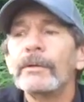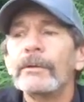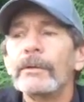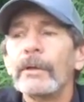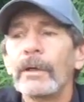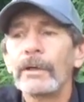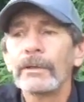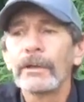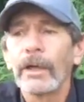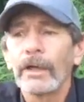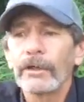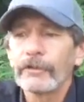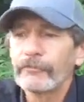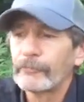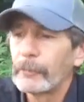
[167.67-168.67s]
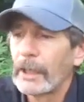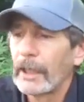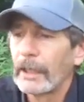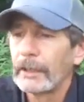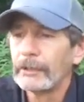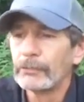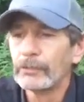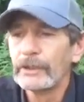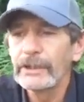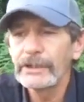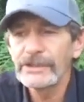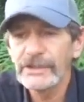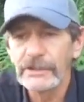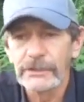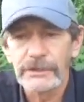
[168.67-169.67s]
A lot of my
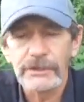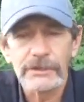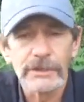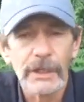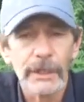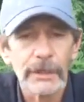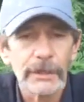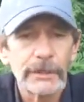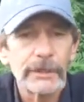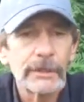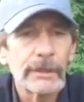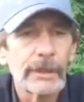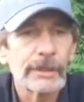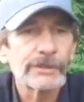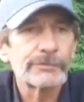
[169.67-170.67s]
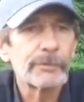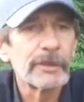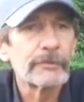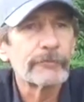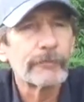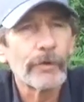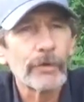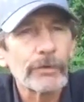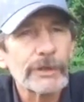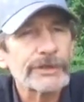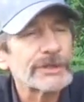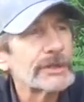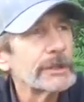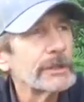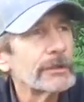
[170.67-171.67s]
recent study has been
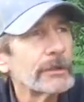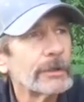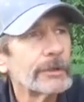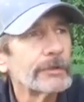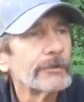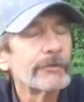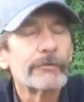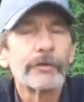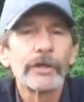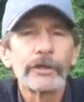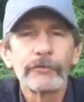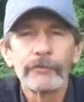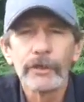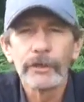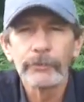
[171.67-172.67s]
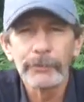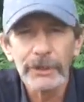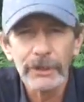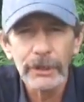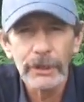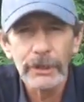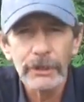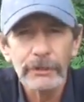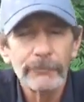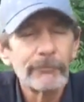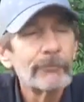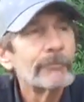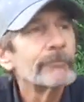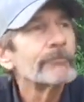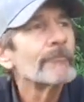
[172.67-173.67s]
focusing on the very, very beginning
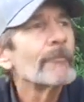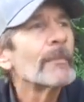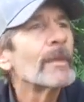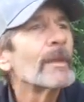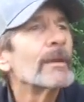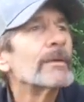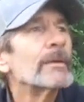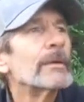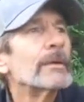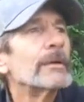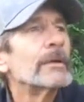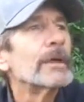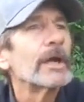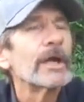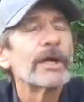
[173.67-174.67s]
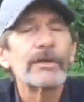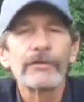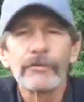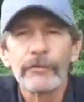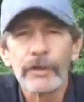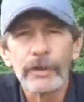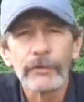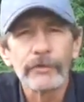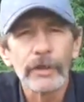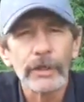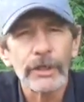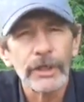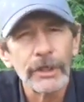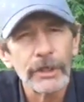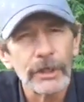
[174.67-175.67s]
and the very,
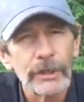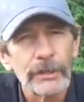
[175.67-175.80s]
very end.